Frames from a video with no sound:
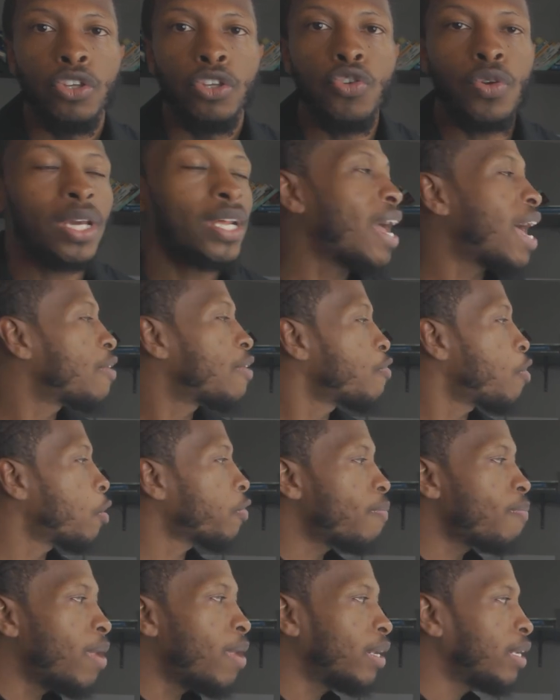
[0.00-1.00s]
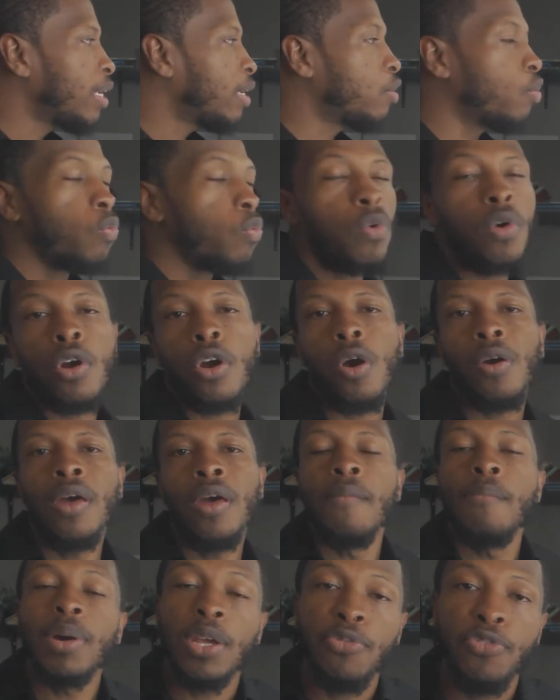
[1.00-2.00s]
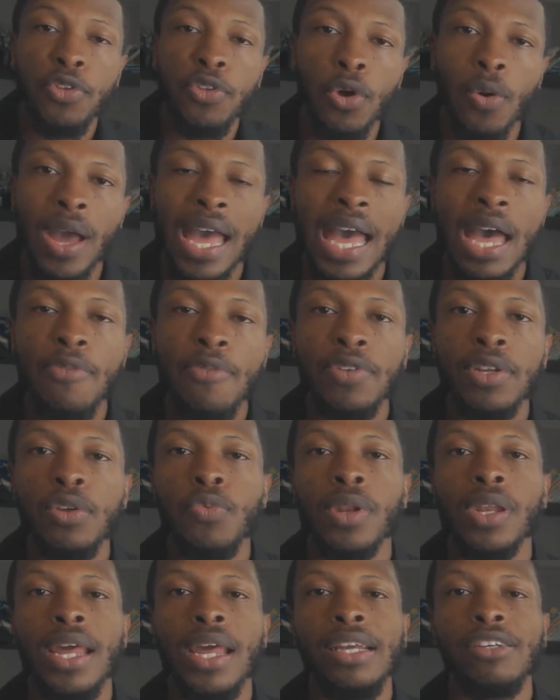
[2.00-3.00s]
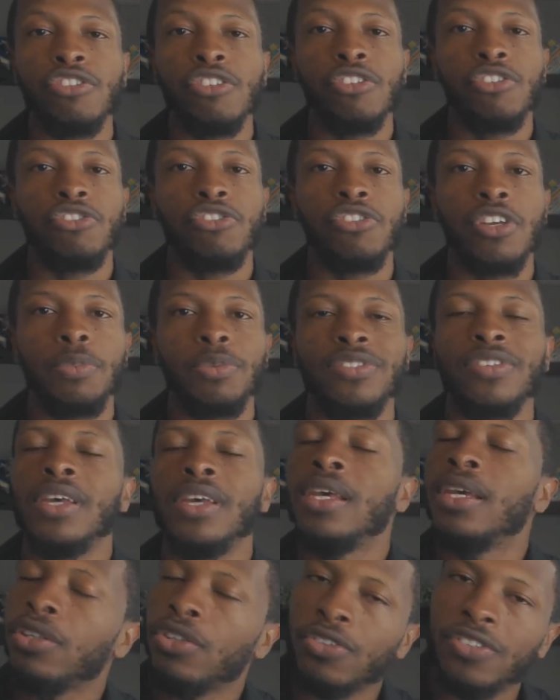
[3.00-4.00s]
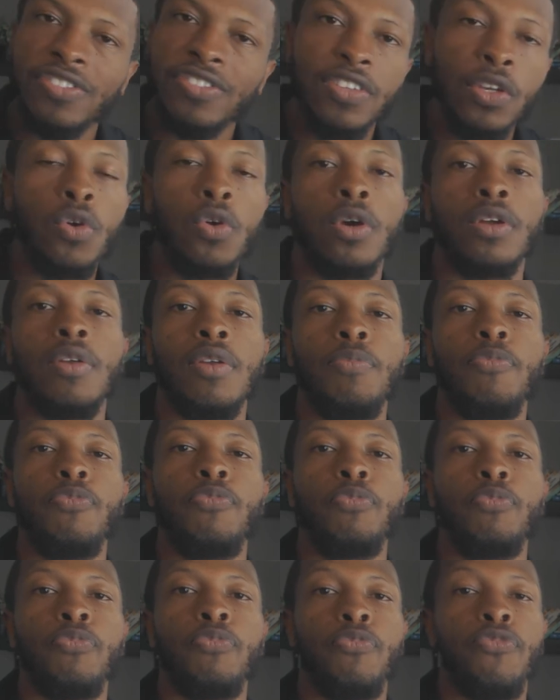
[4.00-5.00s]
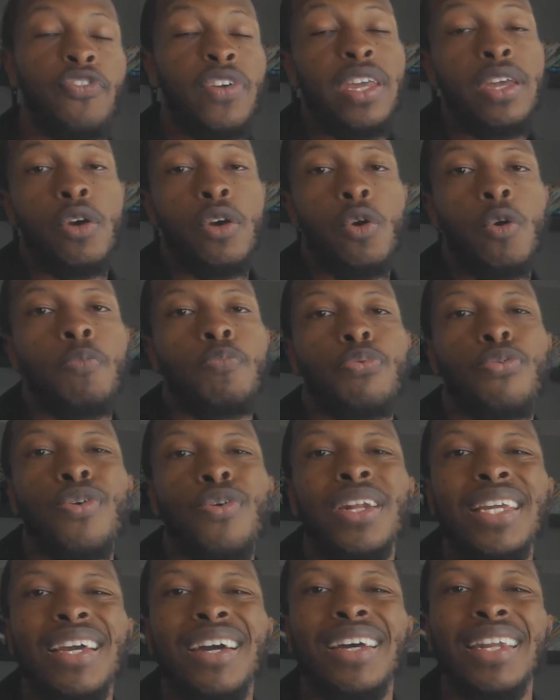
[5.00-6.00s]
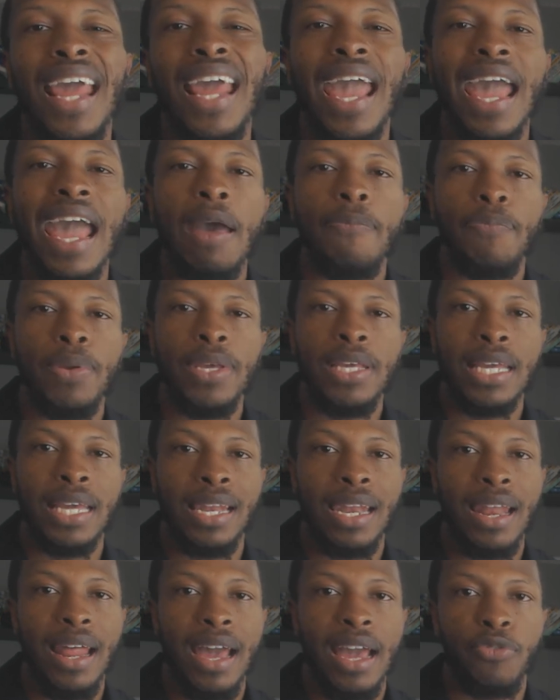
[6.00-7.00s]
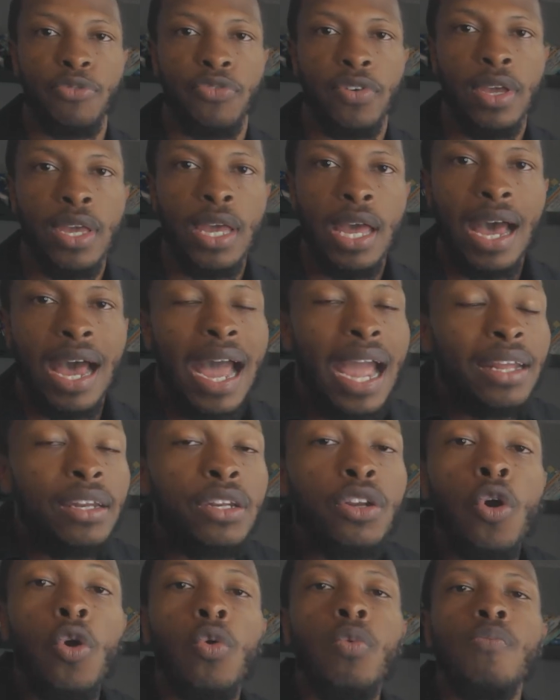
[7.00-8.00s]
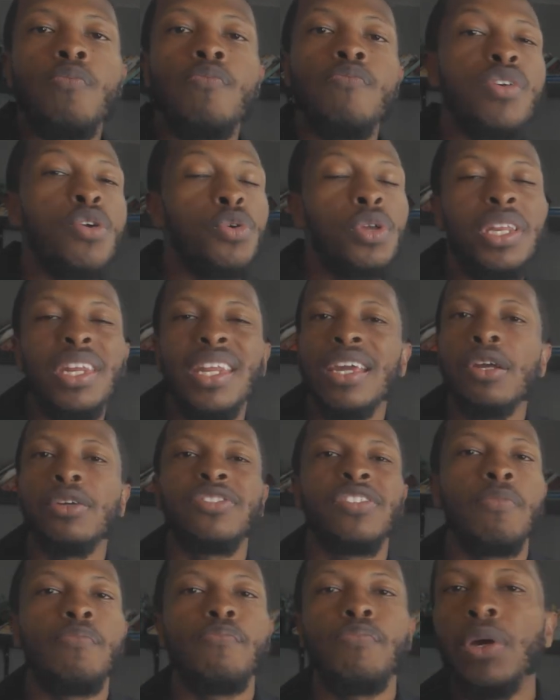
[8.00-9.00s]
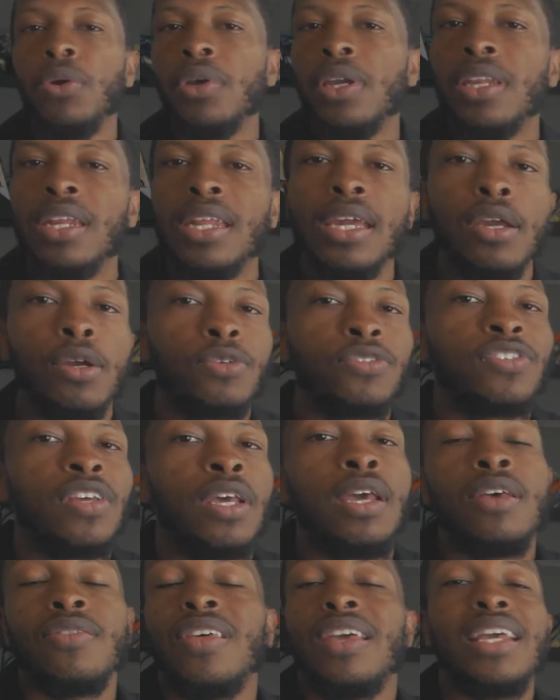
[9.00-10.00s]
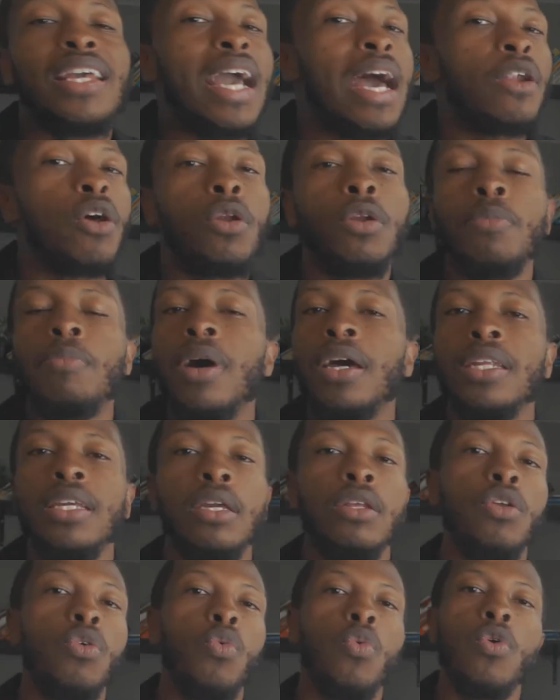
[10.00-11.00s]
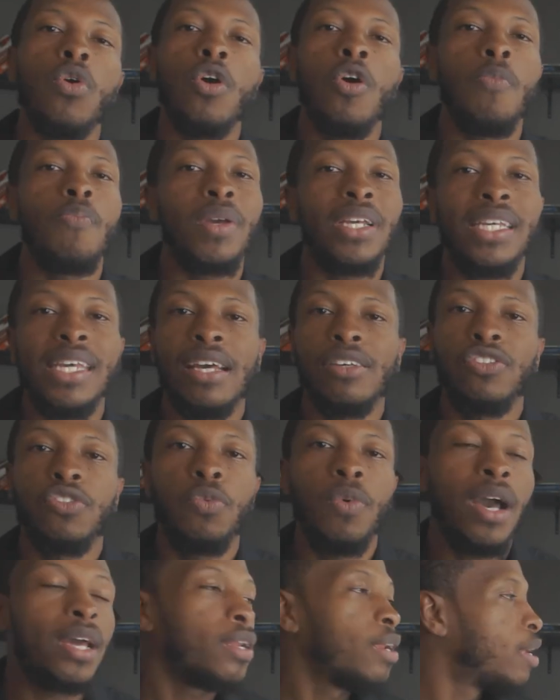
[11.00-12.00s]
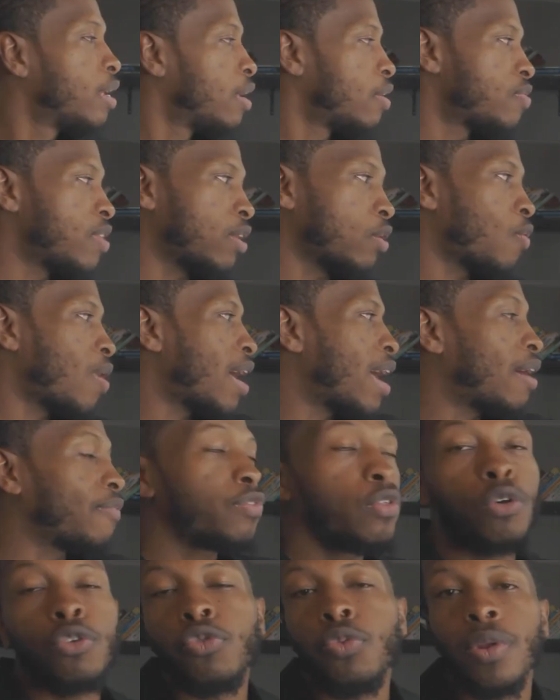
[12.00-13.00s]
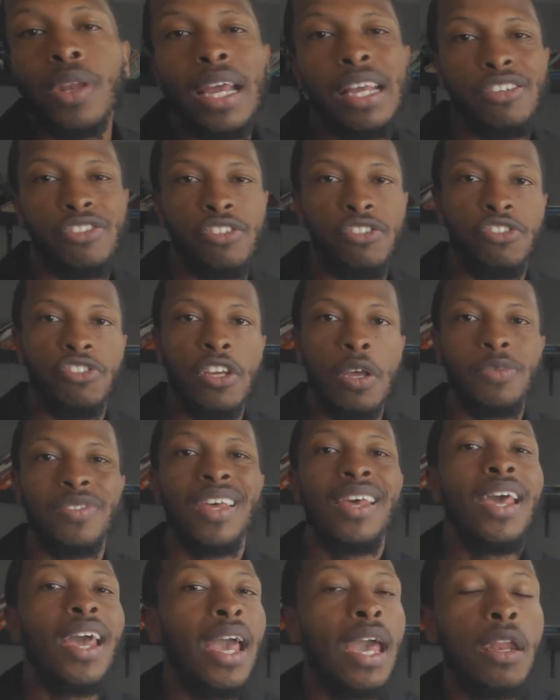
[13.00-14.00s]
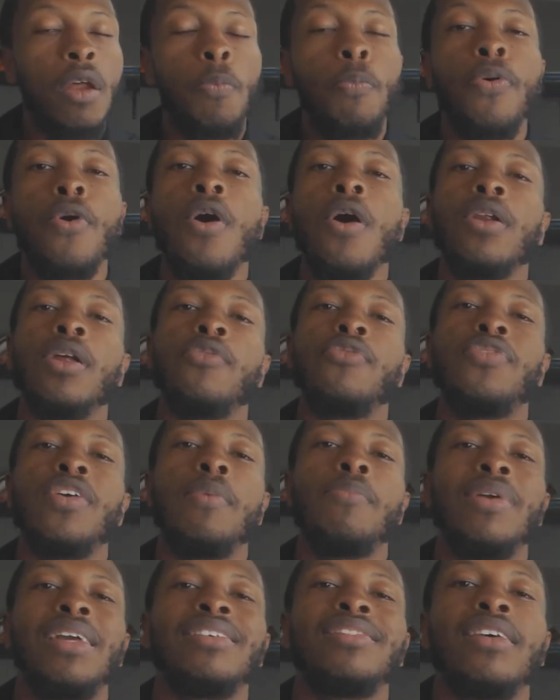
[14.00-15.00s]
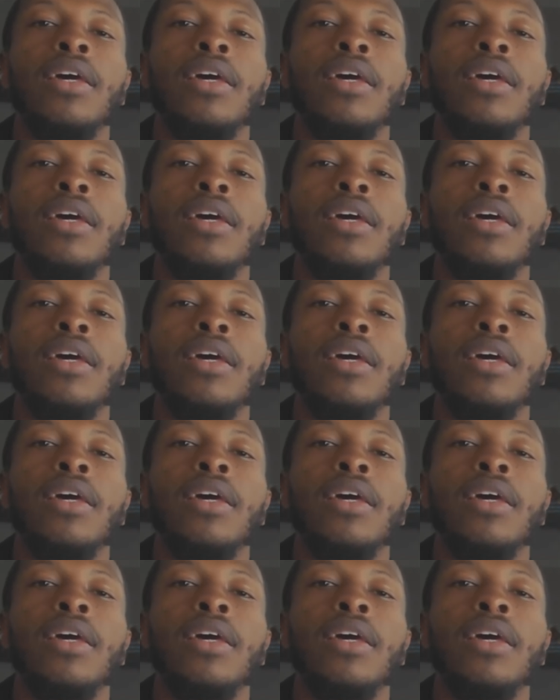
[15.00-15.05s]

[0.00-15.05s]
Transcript: You can have all the money in the world, but if you don't have any relationships, you're still going to feel pretty unhappy in life. I know millionaires and billionaires, they got all the money in the world, but guess what? They don't have those relationships, and a part of them